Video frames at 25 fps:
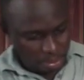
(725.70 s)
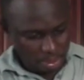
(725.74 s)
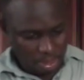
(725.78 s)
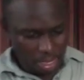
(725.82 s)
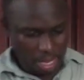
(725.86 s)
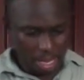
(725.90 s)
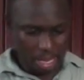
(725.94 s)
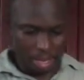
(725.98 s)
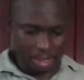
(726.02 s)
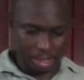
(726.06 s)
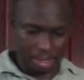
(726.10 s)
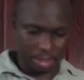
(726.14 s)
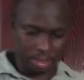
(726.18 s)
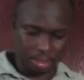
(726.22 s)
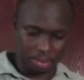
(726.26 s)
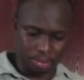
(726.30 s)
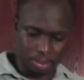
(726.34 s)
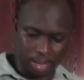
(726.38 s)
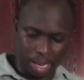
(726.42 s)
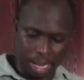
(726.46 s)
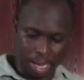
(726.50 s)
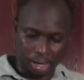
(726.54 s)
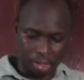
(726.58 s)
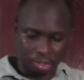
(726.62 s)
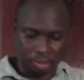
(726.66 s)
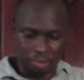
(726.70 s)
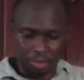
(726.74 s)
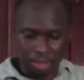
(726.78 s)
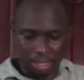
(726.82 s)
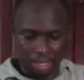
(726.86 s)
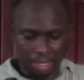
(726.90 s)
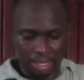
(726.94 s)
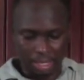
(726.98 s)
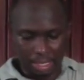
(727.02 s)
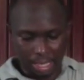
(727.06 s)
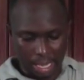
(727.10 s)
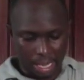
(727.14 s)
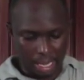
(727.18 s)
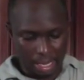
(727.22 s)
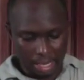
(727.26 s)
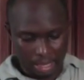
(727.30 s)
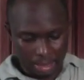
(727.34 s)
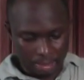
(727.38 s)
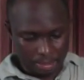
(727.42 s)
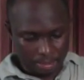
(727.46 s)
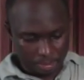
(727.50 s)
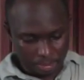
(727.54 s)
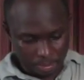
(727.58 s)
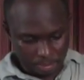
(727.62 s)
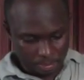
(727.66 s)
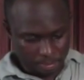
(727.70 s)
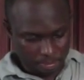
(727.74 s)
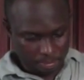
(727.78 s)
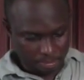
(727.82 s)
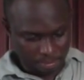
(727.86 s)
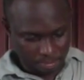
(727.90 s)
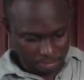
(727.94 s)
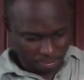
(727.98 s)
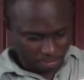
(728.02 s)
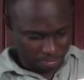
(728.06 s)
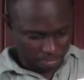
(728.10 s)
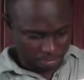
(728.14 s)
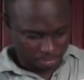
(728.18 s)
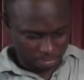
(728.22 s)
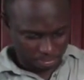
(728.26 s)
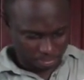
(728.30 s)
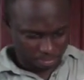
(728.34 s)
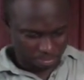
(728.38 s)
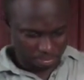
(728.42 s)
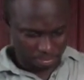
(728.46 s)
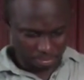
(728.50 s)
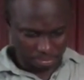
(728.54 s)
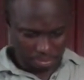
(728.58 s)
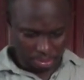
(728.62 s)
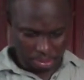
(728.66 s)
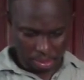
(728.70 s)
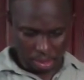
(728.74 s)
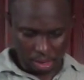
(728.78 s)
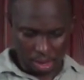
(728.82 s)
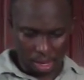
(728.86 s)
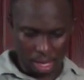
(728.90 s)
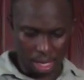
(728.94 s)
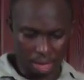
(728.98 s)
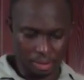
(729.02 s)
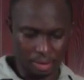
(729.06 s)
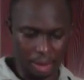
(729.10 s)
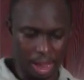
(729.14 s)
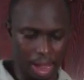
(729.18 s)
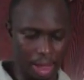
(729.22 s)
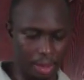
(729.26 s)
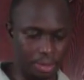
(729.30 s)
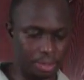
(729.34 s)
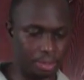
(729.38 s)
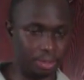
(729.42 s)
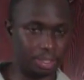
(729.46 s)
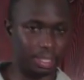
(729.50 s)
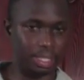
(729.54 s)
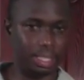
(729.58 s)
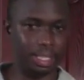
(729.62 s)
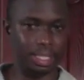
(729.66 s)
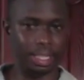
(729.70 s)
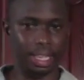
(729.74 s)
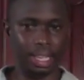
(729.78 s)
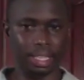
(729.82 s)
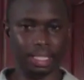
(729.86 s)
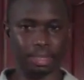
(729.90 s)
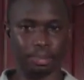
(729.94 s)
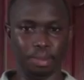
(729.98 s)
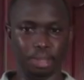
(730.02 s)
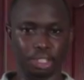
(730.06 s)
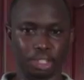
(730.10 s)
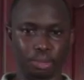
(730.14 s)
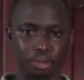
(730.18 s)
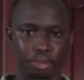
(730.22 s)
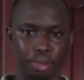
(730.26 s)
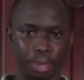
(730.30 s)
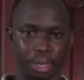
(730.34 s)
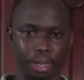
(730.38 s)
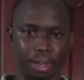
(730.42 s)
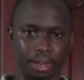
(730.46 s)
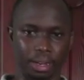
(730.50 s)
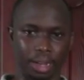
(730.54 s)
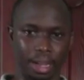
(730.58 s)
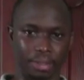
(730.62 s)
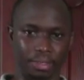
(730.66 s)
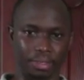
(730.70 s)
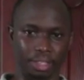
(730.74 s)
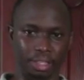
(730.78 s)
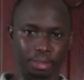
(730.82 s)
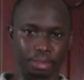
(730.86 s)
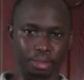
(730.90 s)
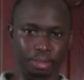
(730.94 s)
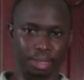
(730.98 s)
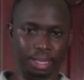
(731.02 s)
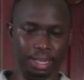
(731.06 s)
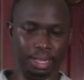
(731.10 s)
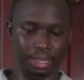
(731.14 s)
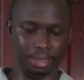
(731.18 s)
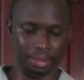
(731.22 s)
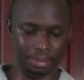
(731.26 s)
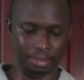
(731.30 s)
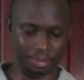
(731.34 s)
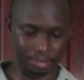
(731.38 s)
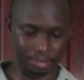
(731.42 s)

and this will actually get it all aroused. You see it gets much bigger after you beat it.